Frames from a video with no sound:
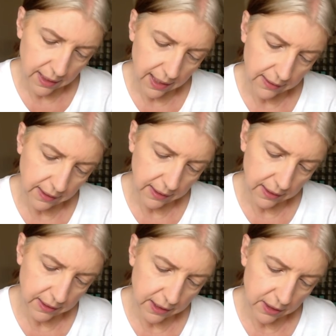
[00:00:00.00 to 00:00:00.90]
had like a
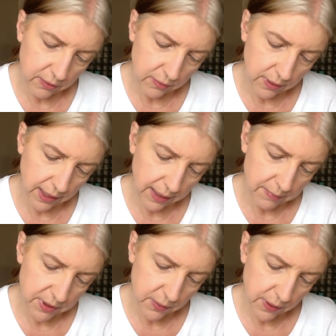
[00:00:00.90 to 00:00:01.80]
cute
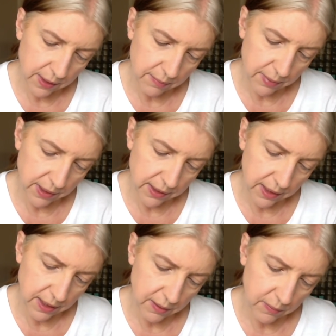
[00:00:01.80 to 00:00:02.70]
name to it, but
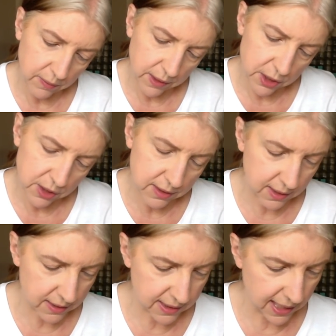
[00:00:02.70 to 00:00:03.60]
no, it just
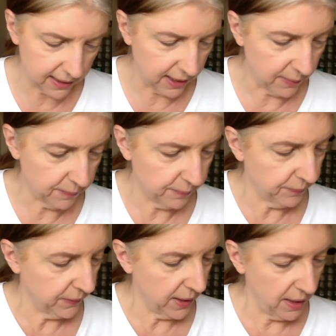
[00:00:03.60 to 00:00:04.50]
says yellow.
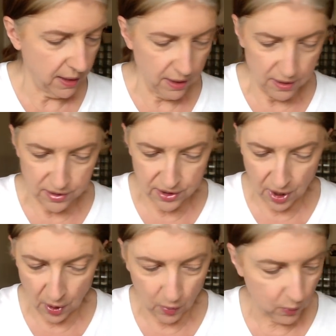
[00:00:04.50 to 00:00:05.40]

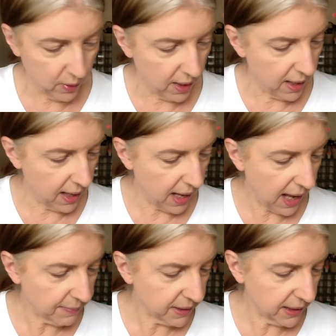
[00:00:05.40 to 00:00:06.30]
So
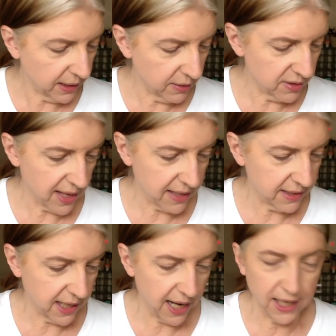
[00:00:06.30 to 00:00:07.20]
I'm going to use that
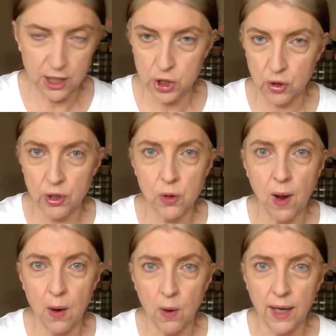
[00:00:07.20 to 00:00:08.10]
today and show you
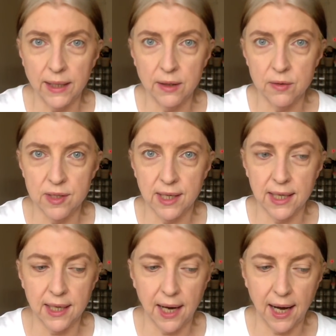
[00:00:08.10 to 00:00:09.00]
how I use
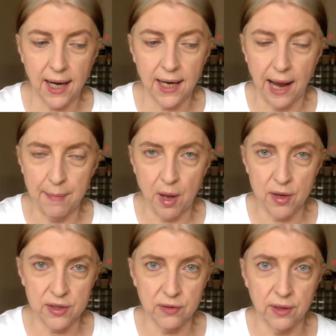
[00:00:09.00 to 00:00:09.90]
it, and I'm
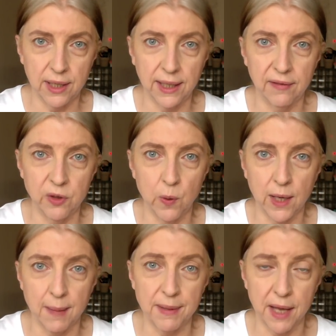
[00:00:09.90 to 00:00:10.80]
also going to give you a
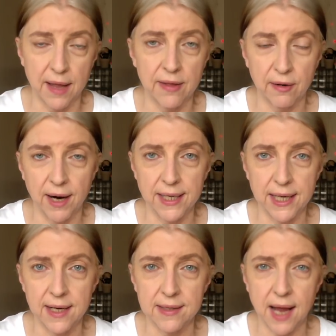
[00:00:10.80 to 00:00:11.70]
couple other
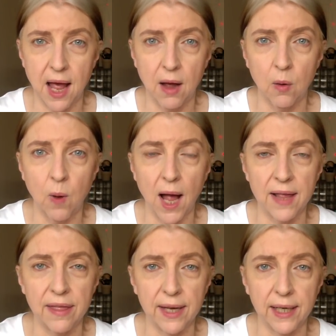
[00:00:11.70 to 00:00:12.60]
ideas how I
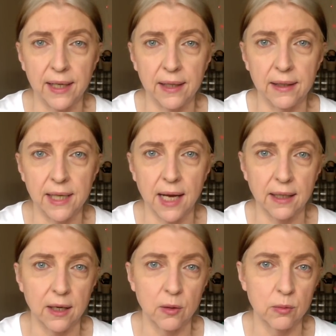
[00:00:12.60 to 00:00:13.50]
think
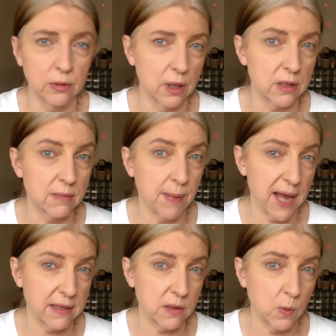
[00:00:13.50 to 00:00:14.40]
yellow looks
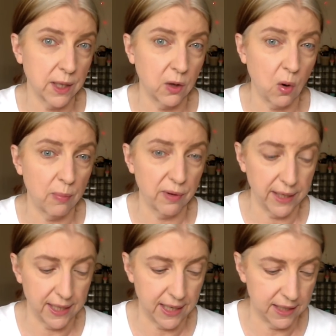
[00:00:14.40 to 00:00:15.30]
best when
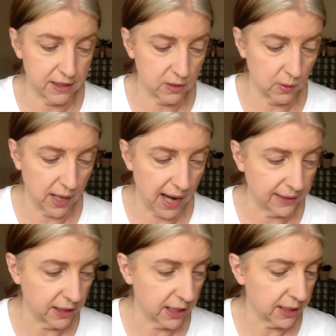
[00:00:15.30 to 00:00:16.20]
incorporated into an eye
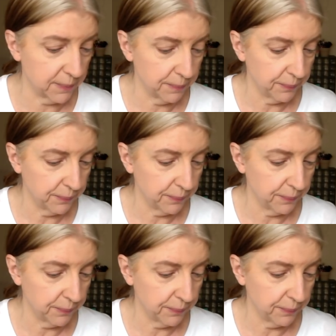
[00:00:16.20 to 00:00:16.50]
look.